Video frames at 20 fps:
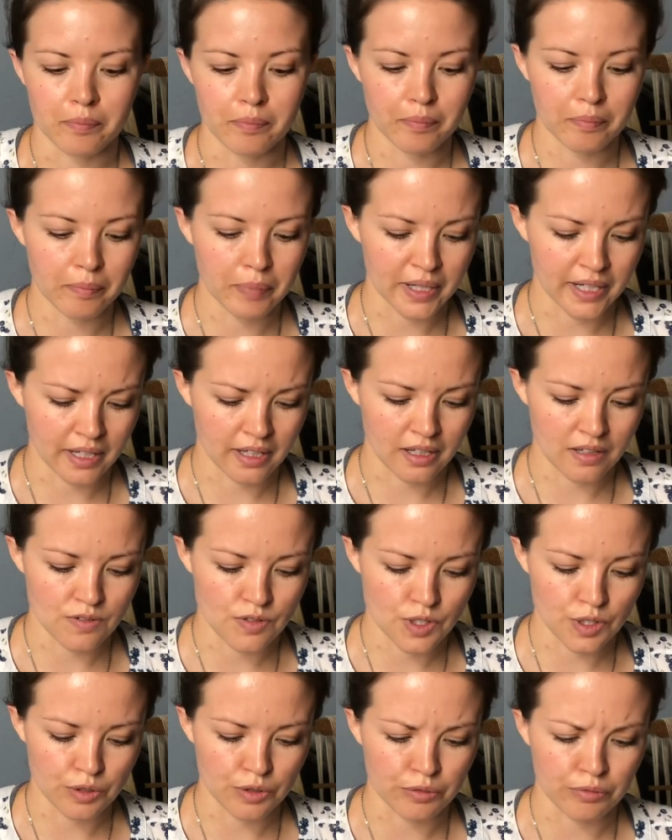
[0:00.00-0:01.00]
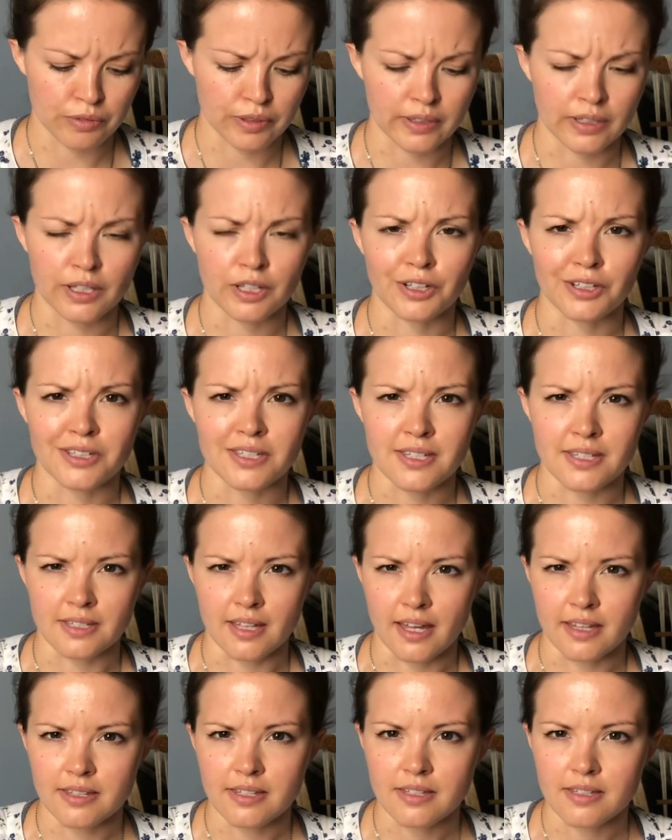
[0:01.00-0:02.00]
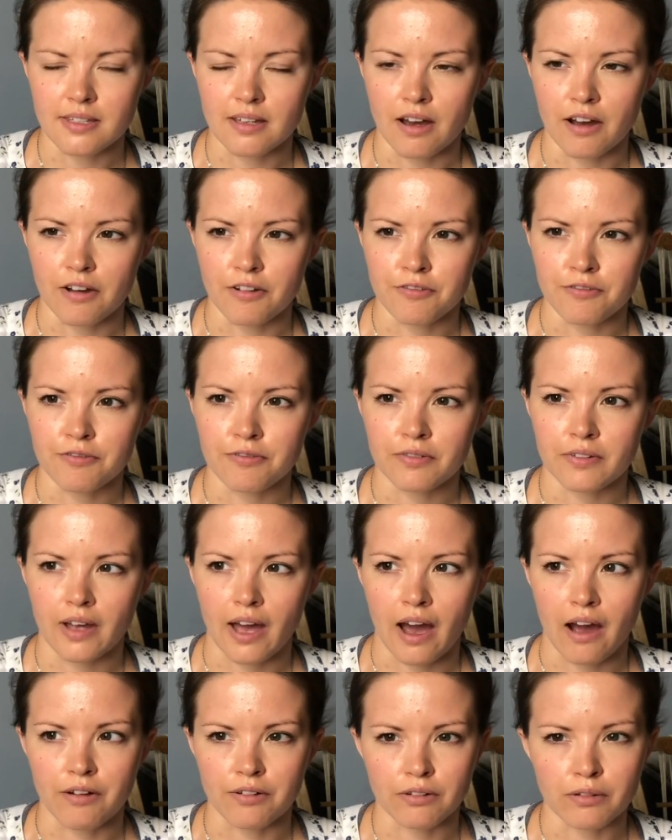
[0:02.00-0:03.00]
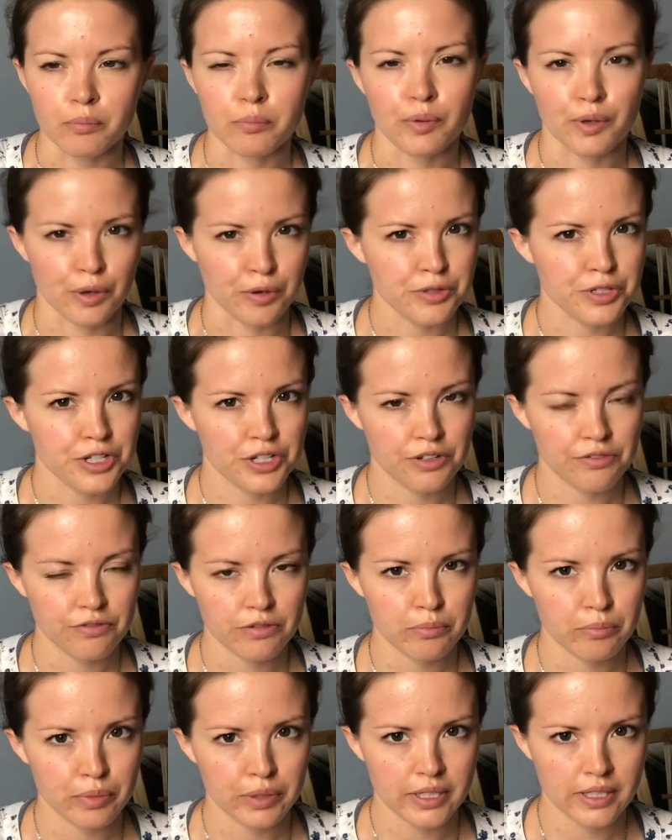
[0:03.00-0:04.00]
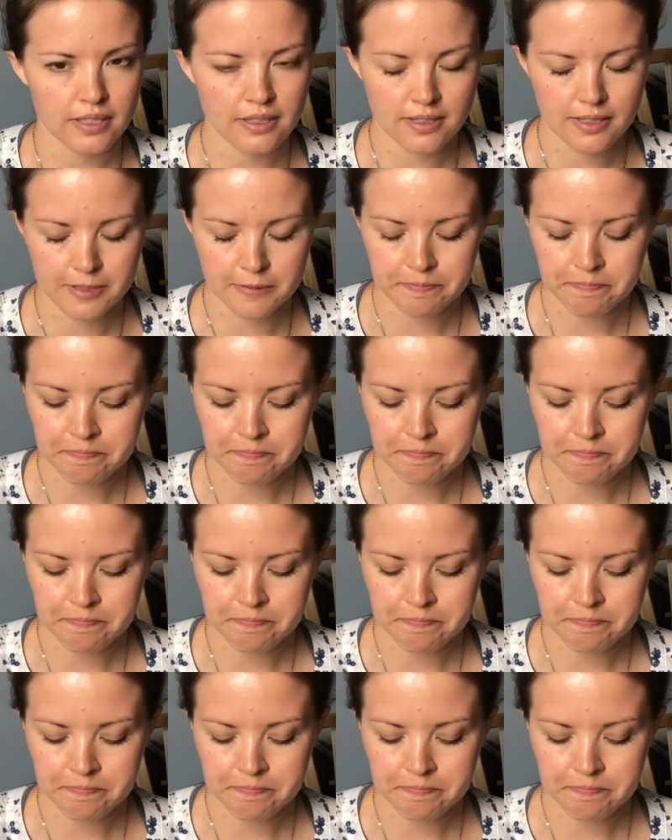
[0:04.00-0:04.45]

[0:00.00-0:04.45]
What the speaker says: But it gives you a really good sense of how to approach different breeds.